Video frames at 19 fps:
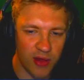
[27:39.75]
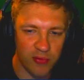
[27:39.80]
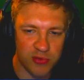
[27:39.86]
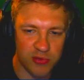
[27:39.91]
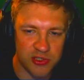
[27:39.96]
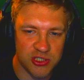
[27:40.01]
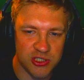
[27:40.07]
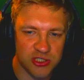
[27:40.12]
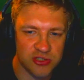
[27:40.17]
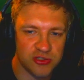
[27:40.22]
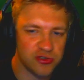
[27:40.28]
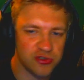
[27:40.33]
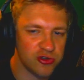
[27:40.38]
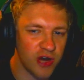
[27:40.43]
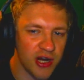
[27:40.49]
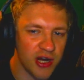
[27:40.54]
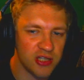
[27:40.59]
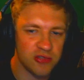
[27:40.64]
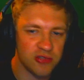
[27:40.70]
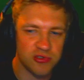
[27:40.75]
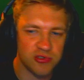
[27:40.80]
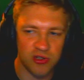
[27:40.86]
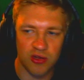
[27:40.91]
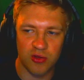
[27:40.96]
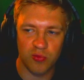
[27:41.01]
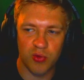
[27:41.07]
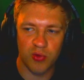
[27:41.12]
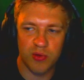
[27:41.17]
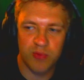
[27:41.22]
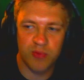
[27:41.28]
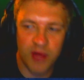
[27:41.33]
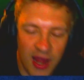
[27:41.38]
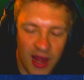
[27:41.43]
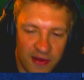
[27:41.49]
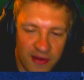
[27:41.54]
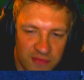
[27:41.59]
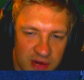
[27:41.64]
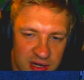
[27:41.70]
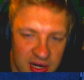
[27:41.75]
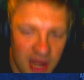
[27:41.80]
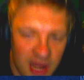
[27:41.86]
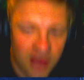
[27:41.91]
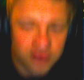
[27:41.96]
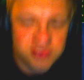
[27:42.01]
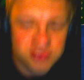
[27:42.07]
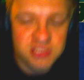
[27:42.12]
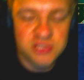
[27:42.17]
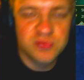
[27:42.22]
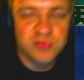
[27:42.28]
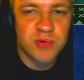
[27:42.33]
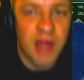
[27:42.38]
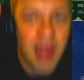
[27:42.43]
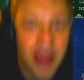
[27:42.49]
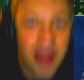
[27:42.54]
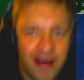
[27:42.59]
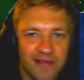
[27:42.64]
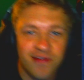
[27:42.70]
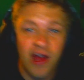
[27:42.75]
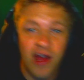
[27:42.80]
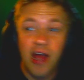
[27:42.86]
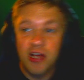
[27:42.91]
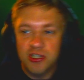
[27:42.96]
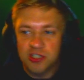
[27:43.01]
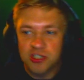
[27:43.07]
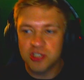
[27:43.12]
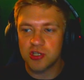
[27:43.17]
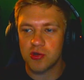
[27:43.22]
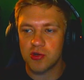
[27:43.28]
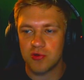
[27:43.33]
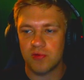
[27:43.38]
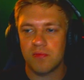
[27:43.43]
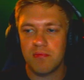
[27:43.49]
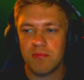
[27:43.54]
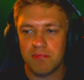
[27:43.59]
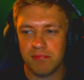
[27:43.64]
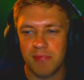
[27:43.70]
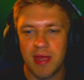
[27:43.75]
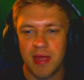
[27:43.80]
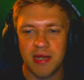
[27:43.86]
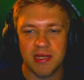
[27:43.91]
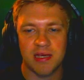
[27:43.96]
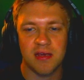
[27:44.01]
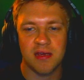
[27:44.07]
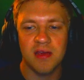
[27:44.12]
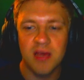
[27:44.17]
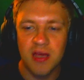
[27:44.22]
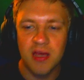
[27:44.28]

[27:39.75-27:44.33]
We're just trying to use all the wood we have right now since we have so many,